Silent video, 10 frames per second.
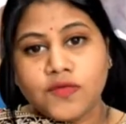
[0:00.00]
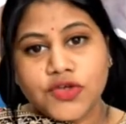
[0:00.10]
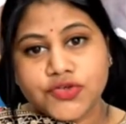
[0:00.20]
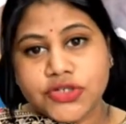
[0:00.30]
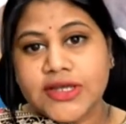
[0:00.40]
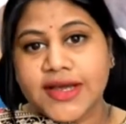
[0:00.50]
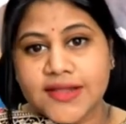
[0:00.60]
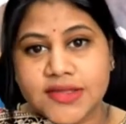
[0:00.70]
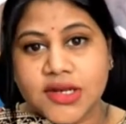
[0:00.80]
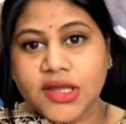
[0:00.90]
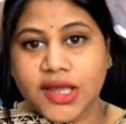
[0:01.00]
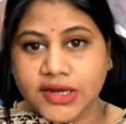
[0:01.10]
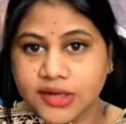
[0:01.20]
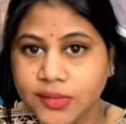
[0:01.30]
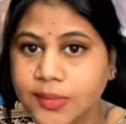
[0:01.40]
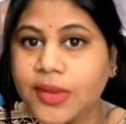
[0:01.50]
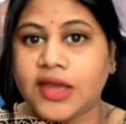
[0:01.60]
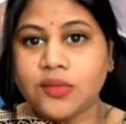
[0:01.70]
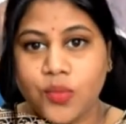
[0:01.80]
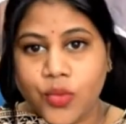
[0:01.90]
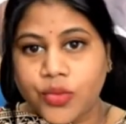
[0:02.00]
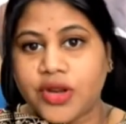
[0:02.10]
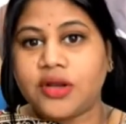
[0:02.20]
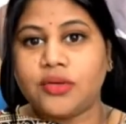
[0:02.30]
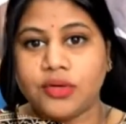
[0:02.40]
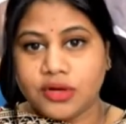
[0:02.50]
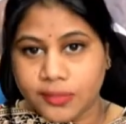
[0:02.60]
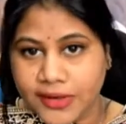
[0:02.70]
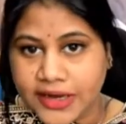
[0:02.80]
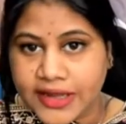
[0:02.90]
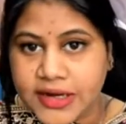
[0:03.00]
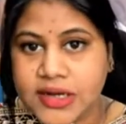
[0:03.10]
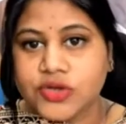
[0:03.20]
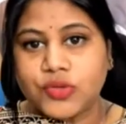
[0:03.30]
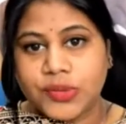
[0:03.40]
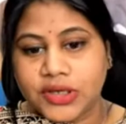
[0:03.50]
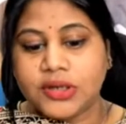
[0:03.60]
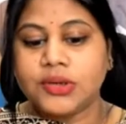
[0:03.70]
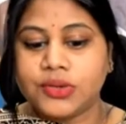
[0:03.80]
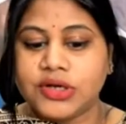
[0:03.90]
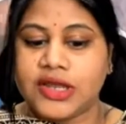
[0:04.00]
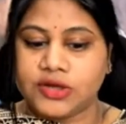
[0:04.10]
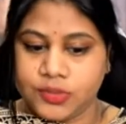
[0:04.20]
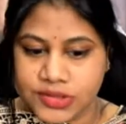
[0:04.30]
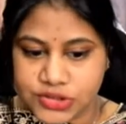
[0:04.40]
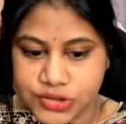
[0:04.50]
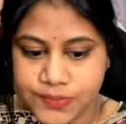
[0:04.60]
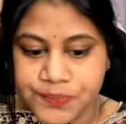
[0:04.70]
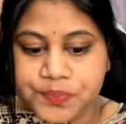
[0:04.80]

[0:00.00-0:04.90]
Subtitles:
we usually consider 8 mm and more in a good triple line to be a good endometrium.